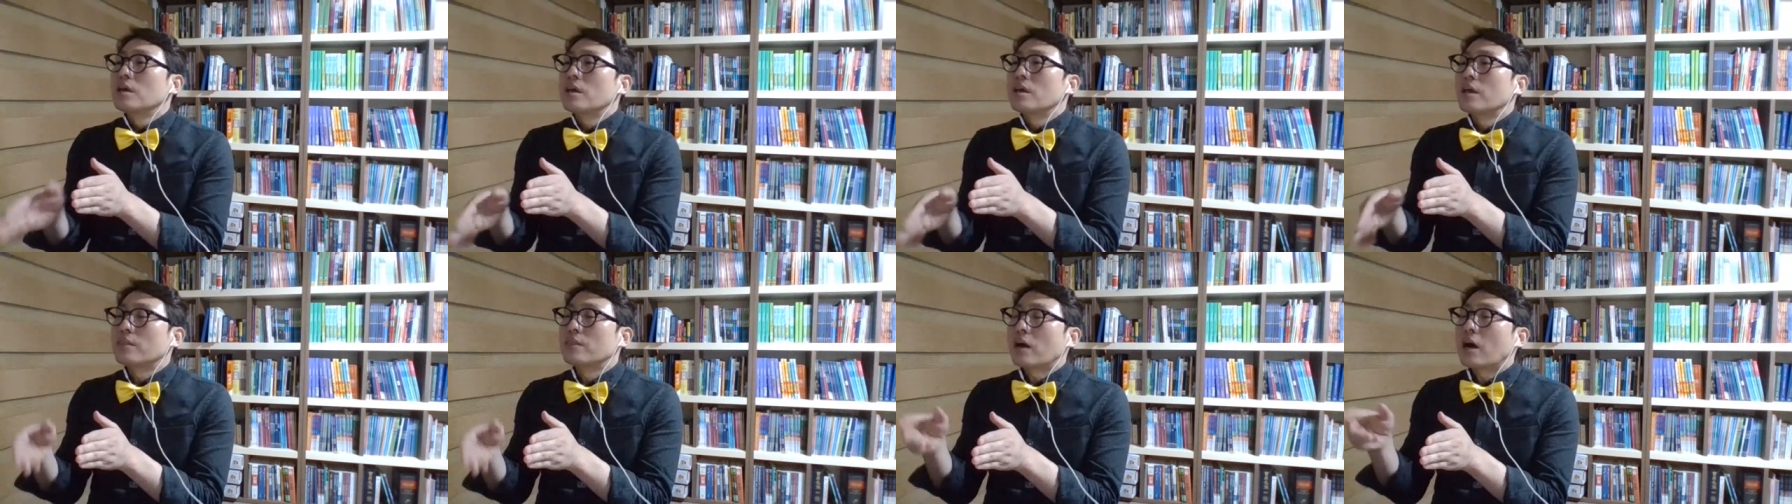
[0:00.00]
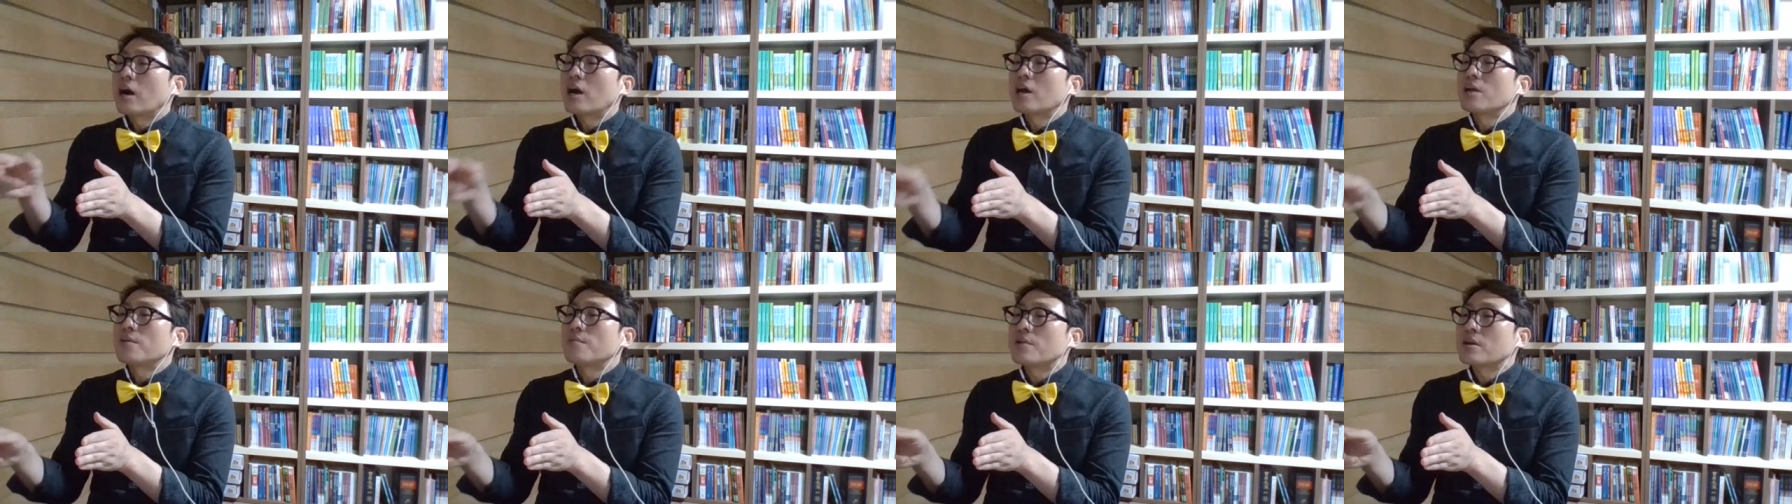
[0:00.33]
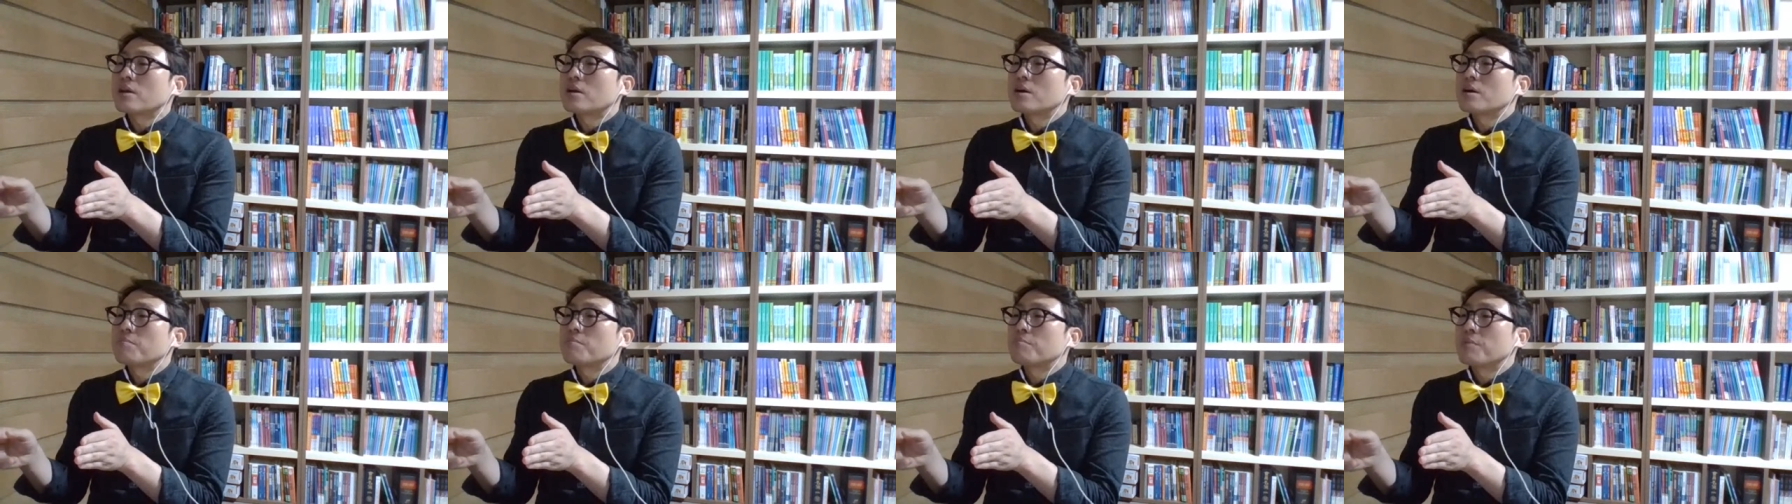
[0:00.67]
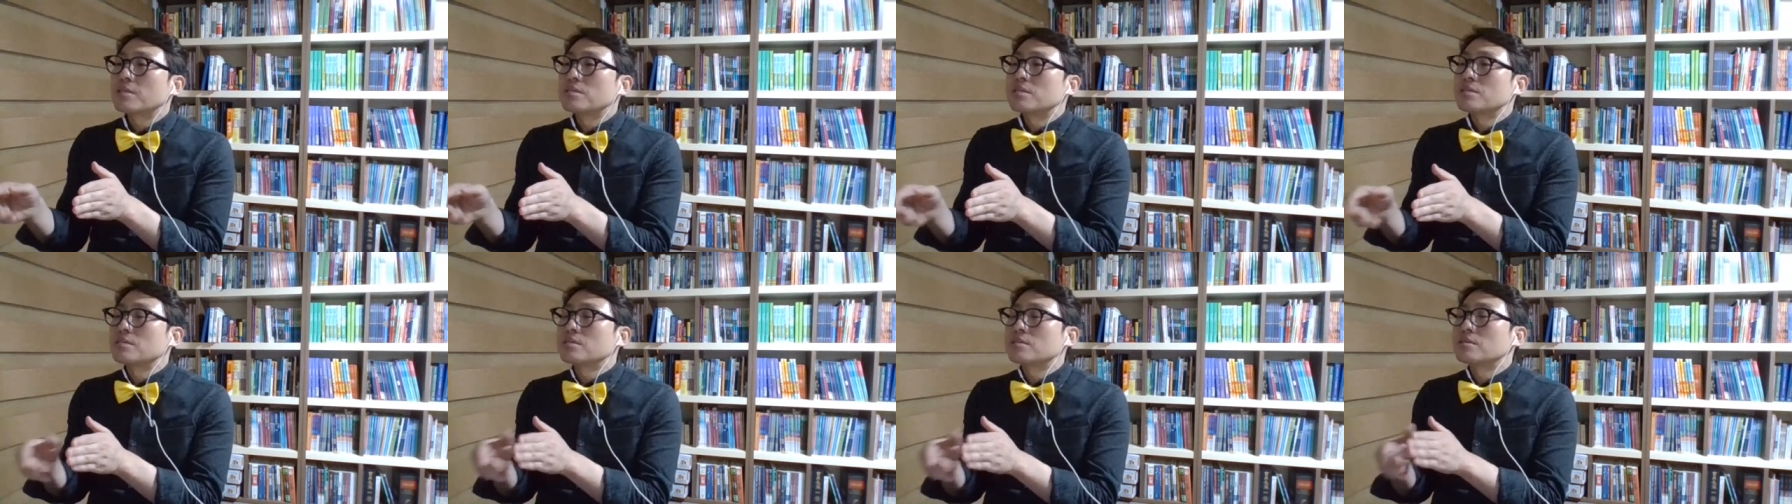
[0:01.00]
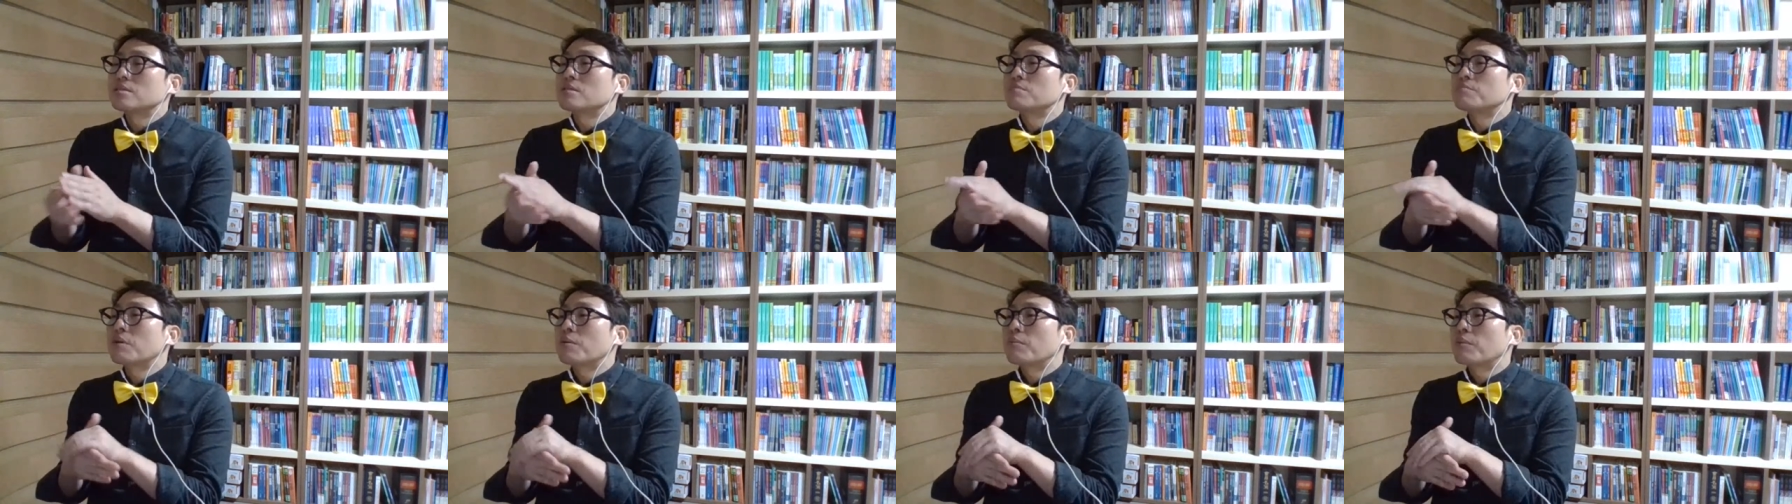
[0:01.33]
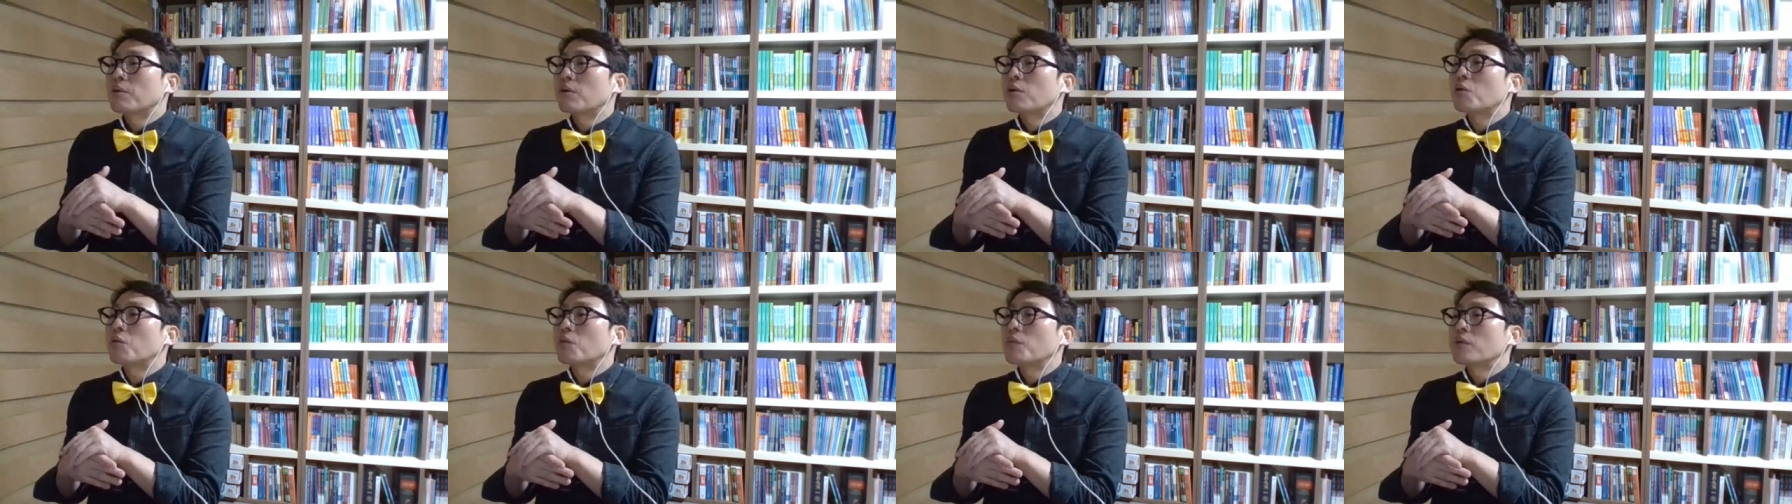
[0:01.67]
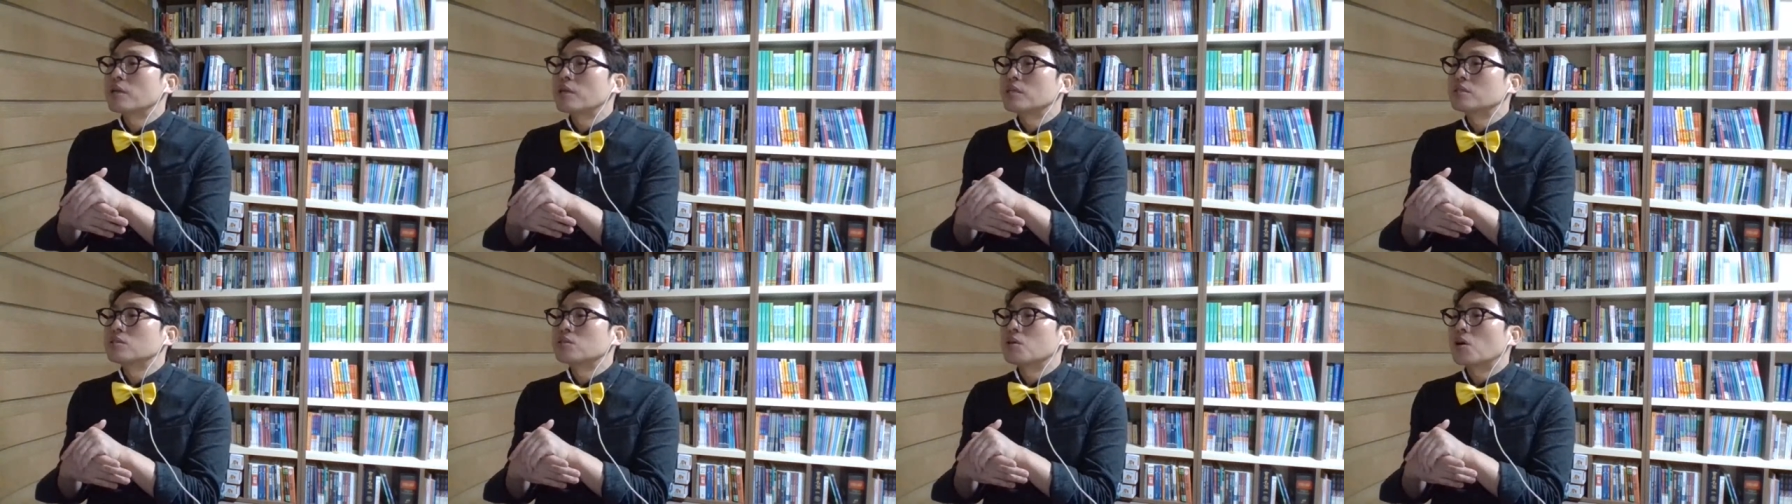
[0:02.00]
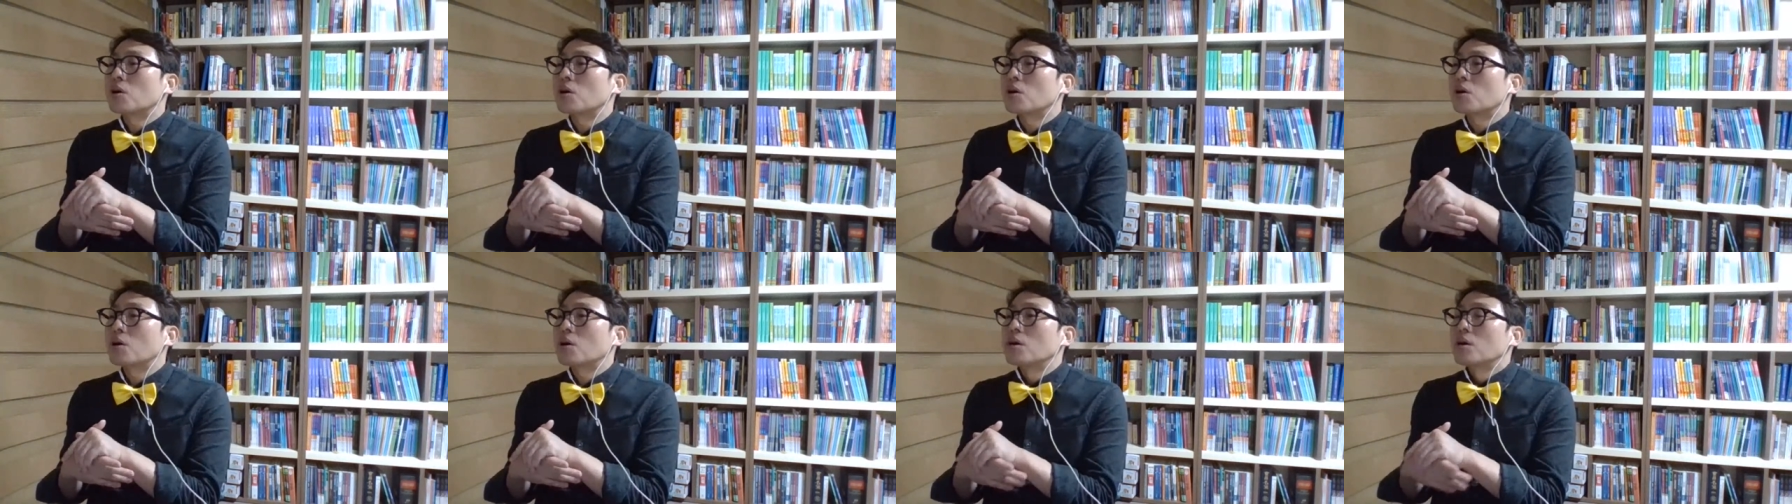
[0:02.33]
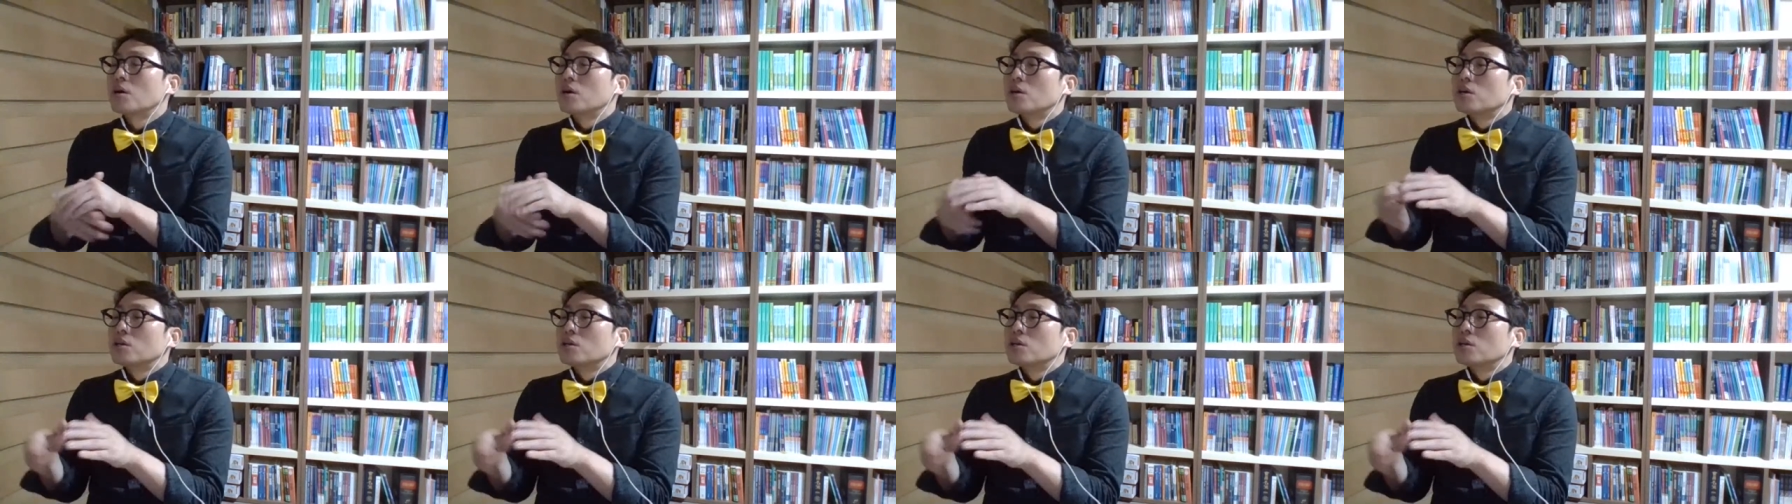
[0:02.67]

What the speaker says: and the hiring companies, the number of Koreans are